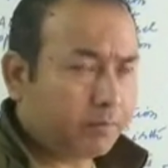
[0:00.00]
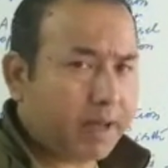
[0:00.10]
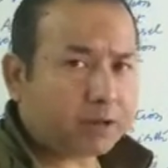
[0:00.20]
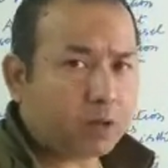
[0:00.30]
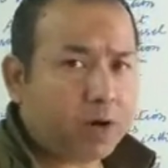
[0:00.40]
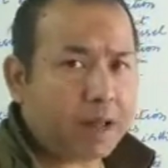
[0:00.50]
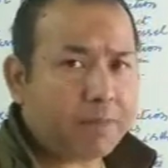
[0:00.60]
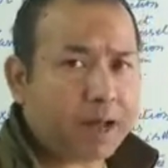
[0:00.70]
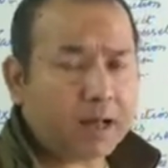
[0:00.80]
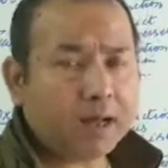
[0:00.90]

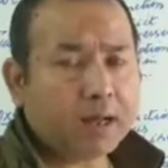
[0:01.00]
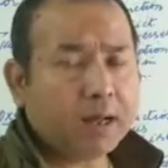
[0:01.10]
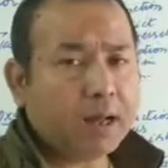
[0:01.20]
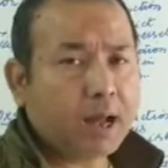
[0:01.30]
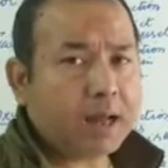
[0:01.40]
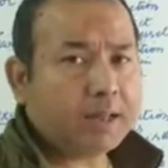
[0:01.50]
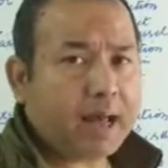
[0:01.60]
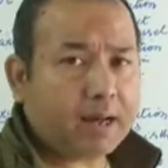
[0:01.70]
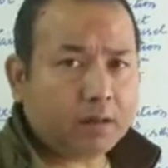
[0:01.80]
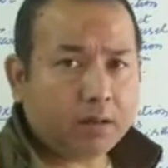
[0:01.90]
maxilloedema and
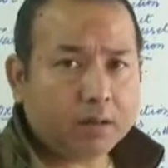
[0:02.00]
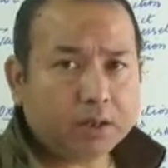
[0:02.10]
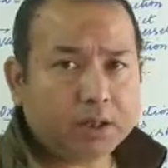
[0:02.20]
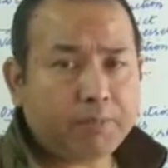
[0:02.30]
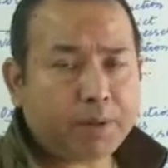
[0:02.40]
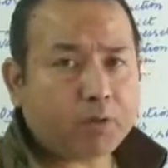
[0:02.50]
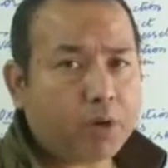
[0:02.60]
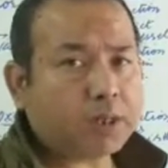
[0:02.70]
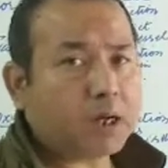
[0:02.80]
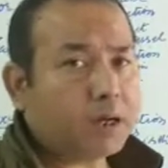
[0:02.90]
then simple
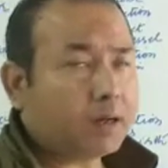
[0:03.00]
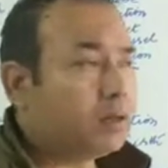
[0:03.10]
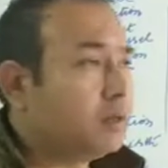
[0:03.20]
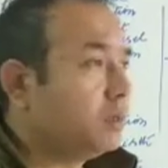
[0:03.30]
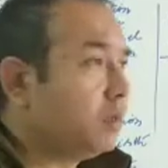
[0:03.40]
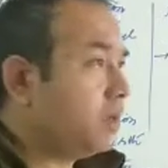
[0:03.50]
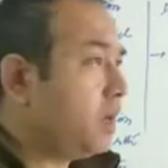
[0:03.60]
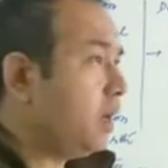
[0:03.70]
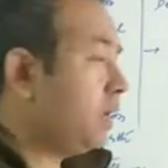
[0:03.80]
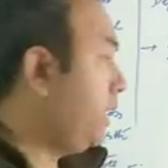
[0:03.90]
goiter.
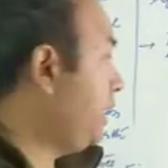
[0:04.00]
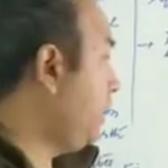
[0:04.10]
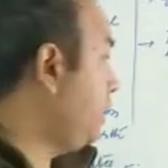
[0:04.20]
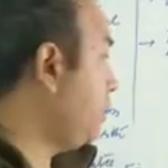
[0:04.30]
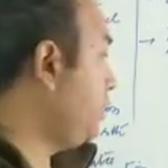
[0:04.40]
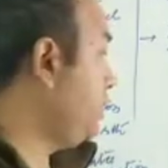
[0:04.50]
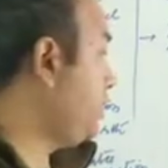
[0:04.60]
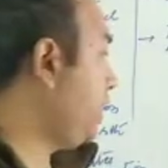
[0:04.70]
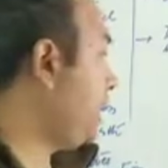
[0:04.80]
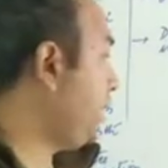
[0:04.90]
Okay, cretinism
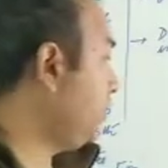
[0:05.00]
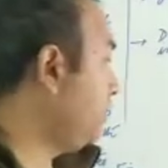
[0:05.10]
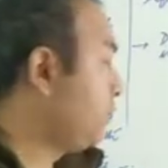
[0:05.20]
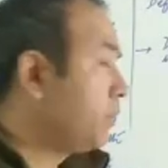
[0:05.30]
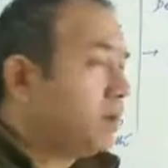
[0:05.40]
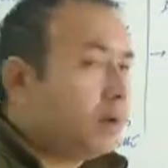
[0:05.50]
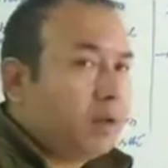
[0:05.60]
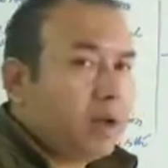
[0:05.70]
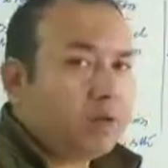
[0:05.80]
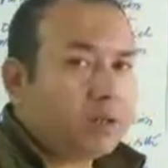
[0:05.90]
in children.
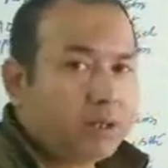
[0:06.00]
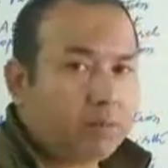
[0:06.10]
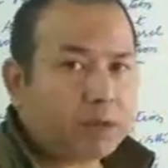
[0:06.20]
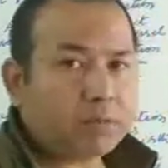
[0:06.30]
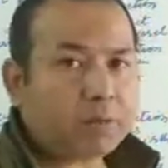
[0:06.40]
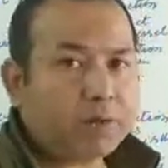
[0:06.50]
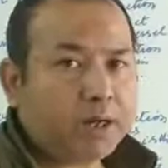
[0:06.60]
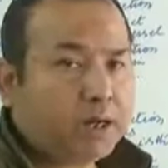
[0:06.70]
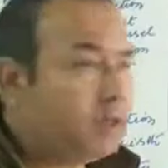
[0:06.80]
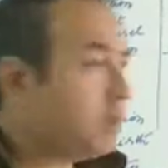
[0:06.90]
Now the symptoms of
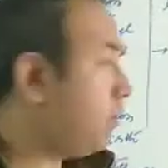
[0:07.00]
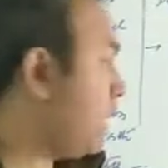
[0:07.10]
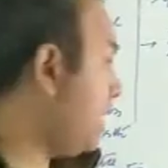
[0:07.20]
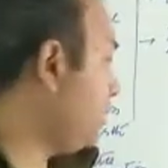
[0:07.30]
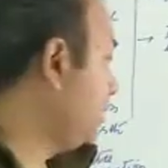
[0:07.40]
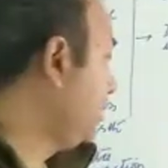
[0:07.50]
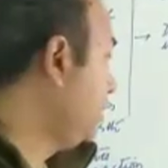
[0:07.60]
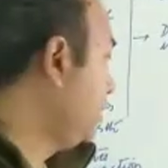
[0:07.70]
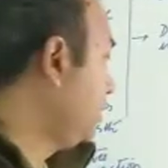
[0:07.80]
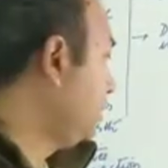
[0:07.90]
cretinism are,
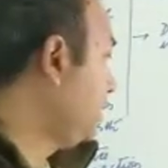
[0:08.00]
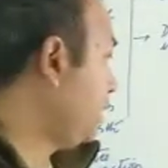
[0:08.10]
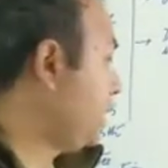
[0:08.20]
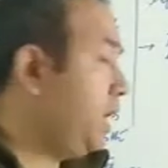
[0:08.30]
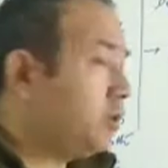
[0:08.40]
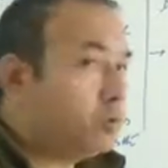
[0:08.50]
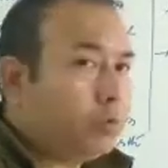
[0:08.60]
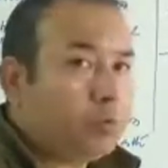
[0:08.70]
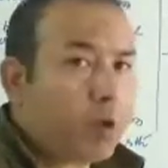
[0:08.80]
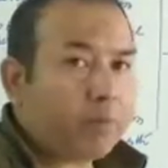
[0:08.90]
it leads
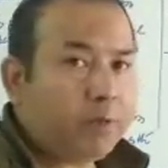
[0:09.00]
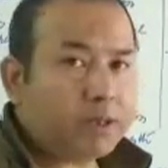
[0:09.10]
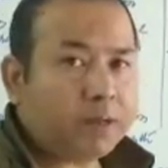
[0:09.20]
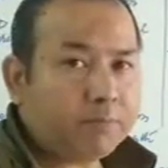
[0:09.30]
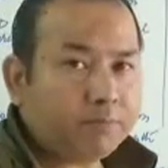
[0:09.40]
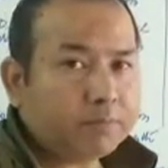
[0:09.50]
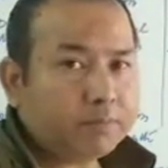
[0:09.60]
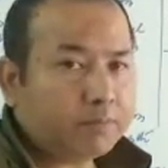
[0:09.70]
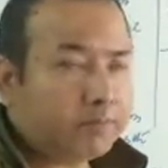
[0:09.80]
to dwarfism.